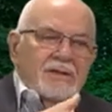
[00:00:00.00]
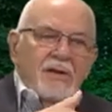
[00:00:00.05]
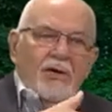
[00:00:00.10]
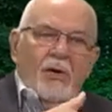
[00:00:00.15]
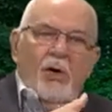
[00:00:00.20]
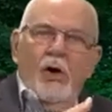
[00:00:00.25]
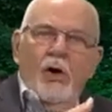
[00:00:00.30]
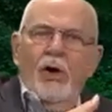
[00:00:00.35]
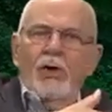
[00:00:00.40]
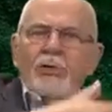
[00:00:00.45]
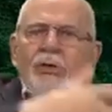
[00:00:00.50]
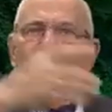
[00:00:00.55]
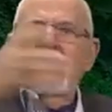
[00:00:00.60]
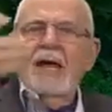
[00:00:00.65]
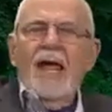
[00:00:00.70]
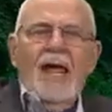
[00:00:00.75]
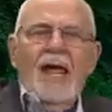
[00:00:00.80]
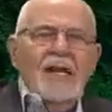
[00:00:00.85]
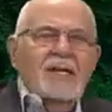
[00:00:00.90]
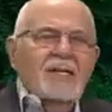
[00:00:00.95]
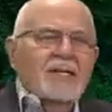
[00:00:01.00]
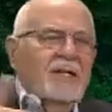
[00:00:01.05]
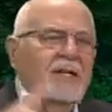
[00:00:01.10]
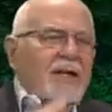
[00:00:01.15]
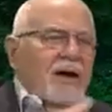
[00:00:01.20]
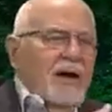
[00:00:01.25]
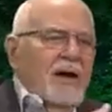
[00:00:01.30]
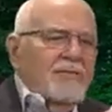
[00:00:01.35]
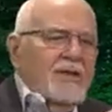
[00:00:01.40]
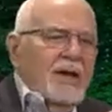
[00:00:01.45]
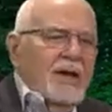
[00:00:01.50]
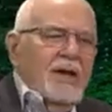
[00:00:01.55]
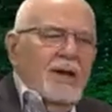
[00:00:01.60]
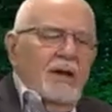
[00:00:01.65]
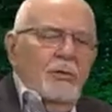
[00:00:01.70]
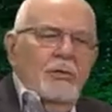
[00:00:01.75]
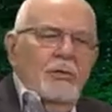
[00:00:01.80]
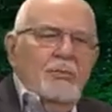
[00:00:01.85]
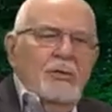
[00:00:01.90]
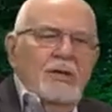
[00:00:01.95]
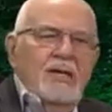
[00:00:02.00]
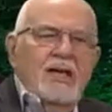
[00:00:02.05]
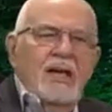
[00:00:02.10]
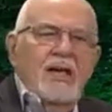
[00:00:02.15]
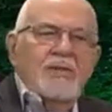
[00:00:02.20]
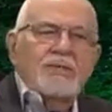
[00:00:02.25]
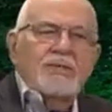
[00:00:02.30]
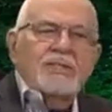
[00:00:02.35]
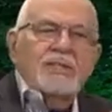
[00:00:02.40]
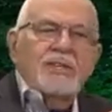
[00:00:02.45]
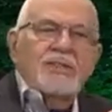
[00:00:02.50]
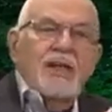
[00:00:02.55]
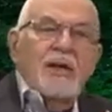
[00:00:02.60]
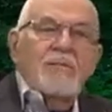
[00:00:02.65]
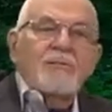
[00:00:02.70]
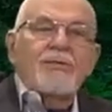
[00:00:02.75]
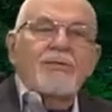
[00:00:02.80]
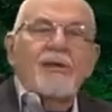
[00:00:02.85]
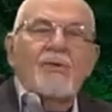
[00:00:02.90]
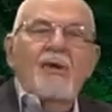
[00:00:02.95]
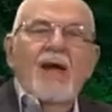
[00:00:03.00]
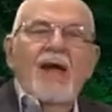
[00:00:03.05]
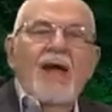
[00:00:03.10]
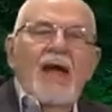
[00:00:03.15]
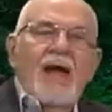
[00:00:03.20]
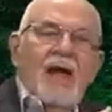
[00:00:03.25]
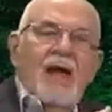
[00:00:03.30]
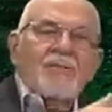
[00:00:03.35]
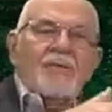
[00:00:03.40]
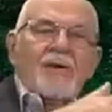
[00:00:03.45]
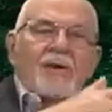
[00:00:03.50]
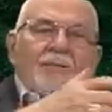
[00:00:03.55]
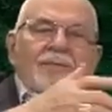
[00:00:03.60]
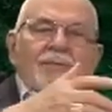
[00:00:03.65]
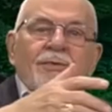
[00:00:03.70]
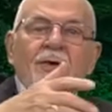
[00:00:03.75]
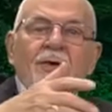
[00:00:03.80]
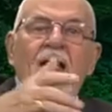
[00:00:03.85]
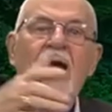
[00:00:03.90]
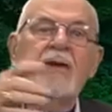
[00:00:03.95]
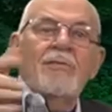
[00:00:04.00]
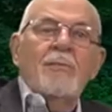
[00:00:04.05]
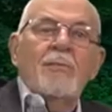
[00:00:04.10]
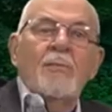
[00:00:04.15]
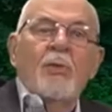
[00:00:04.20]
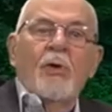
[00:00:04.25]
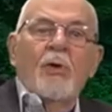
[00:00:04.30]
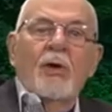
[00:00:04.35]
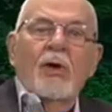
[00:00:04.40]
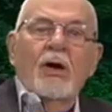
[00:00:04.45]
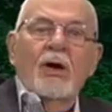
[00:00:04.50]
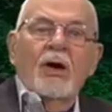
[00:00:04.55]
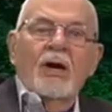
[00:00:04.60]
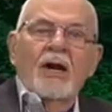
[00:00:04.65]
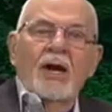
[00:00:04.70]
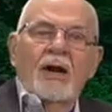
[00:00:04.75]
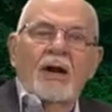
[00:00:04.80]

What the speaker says: all the land would be given to them forevermore,